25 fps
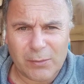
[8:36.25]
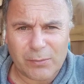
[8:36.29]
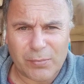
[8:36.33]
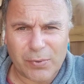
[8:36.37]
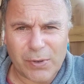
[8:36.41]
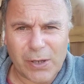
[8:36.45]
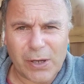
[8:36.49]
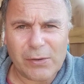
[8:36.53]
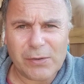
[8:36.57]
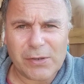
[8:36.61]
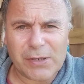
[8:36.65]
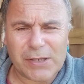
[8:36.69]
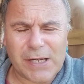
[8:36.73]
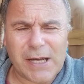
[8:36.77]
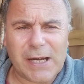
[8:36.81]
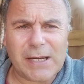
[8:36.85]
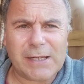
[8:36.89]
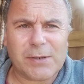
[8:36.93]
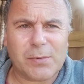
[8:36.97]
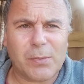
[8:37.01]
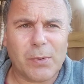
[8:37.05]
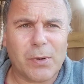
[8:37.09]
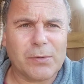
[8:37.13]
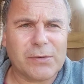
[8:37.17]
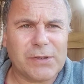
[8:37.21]

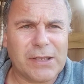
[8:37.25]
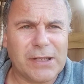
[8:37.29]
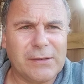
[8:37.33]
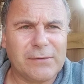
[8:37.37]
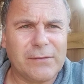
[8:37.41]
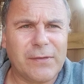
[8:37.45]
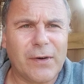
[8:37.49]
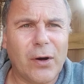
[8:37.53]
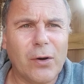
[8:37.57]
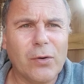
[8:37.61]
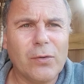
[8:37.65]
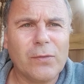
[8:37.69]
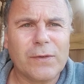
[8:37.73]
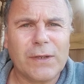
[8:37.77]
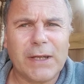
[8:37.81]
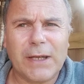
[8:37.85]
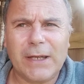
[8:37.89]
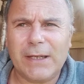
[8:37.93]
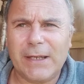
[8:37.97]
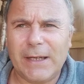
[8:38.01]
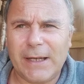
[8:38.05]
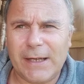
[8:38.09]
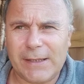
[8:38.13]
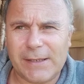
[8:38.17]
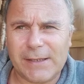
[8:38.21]
process, what was involved
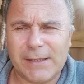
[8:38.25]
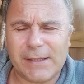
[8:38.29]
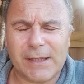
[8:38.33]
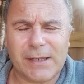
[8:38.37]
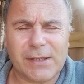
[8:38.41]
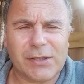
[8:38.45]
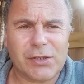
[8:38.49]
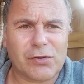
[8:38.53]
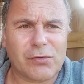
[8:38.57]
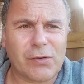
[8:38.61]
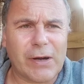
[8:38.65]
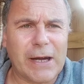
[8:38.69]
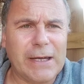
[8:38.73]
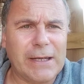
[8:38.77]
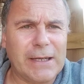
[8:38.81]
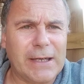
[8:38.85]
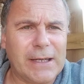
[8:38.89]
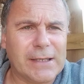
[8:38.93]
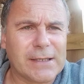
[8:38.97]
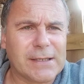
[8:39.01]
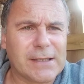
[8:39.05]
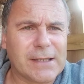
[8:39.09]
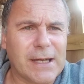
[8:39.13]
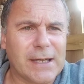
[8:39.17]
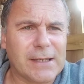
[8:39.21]
in this uh, straightening
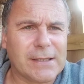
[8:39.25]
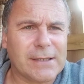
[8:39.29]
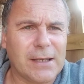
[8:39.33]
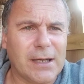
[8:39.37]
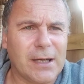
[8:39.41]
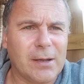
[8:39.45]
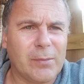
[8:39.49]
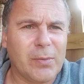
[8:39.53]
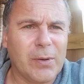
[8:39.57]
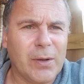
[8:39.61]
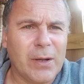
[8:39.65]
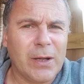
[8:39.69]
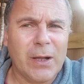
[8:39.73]
setup.